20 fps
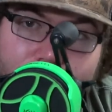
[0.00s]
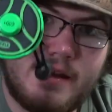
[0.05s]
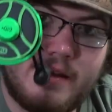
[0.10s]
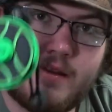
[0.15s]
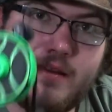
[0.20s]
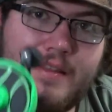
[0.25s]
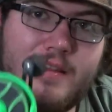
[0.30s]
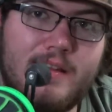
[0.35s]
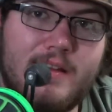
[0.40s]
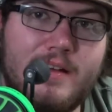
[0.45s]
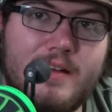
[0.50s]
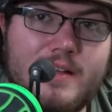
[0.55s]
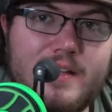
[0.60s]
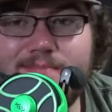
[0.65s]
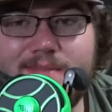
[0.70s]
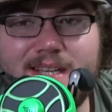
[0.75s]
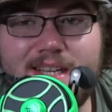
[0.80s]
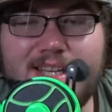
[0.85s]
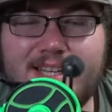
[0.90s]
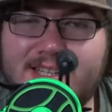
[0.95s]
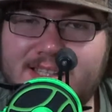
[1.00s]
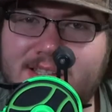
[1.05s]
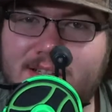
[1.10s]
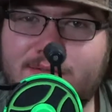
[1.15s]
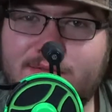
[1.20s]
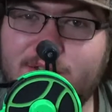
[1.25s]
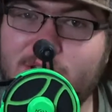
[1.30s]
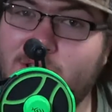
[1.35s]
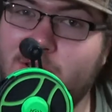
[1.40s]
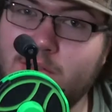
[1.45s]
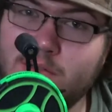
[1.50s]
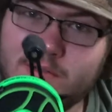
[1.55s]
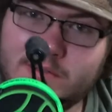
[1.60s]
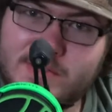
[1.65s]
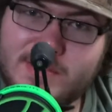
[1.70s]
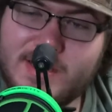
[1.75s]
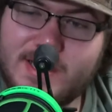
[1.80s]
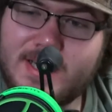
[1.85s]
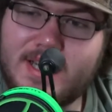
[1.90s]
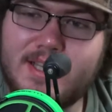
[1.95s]
the ease of
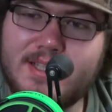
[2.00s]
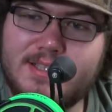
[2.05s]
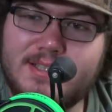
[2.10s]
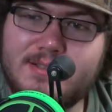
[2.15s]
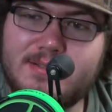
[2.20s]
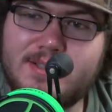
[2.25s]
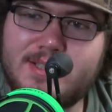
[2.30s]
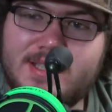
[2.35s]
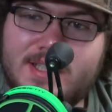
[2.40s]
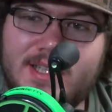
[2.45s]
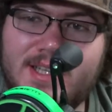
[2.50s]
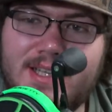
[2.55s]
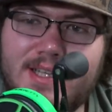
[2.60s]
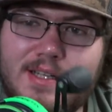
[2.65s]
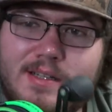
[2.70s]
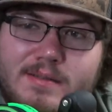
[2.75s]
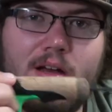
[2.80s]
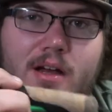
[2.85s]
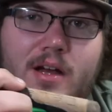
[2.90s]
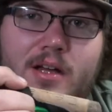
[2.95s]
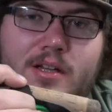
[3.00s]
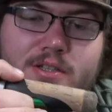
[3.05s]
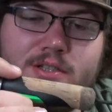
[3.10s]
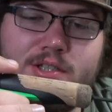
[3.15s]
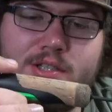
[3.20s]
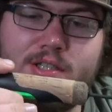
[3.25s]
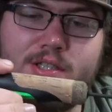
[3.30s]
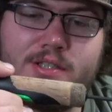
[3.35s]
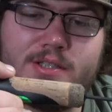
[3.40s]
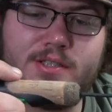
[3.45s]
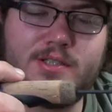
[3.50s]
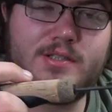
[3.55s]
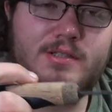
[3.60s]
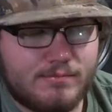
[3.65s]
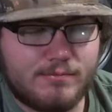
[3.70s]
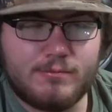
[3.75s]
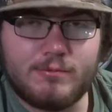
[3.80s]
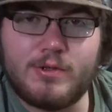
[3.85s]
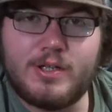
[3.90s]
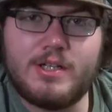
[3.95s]
use, I guess you'd say, on just
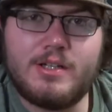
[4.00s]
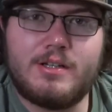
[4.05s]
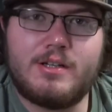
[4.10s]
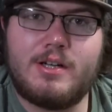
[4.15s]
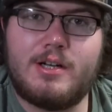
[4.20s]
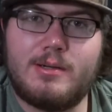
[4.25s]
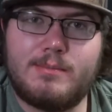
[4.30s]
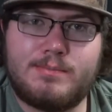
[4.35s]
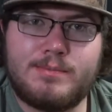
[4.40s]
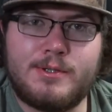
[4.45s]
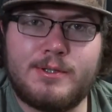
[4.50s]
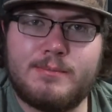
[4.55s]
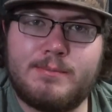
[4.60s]
reeling up your